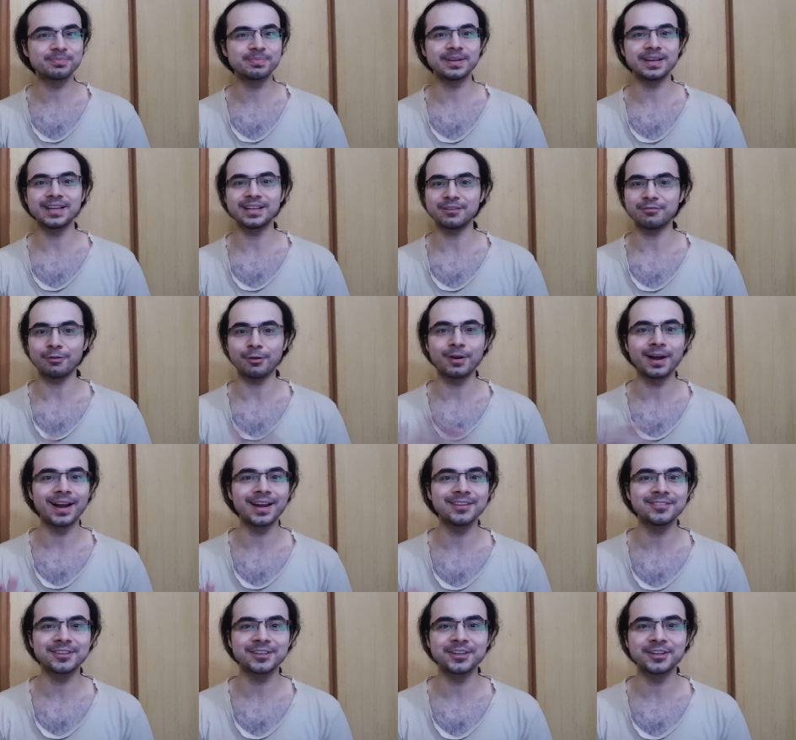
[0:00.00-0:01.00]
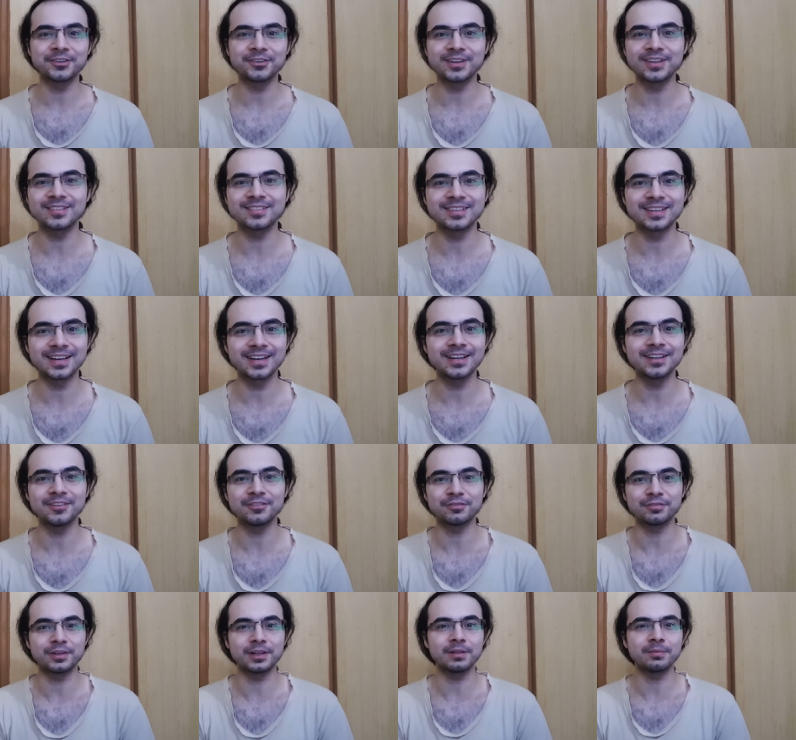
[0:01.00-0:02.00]
But if you guys are interested,
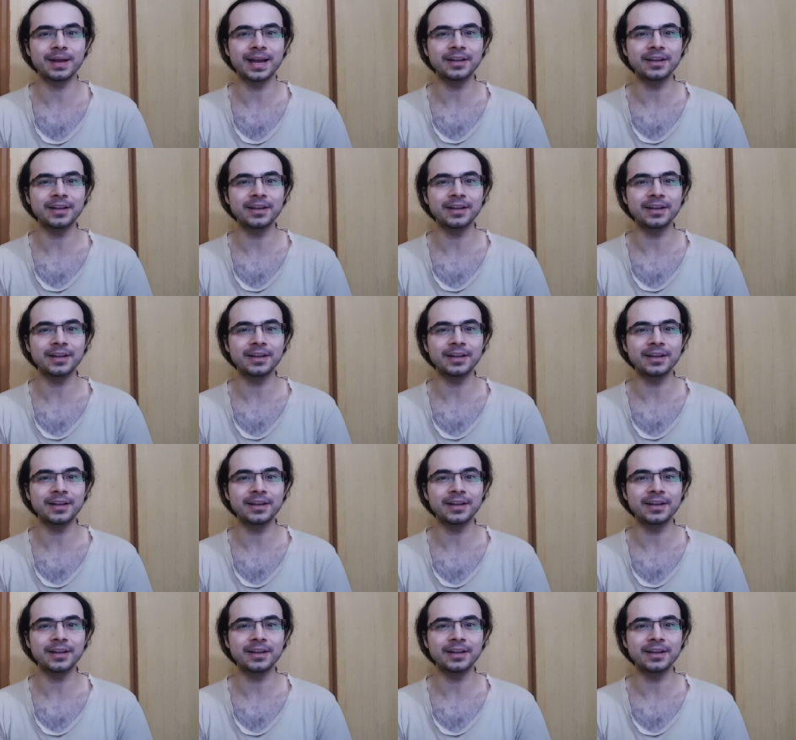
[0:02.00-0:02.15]
his film,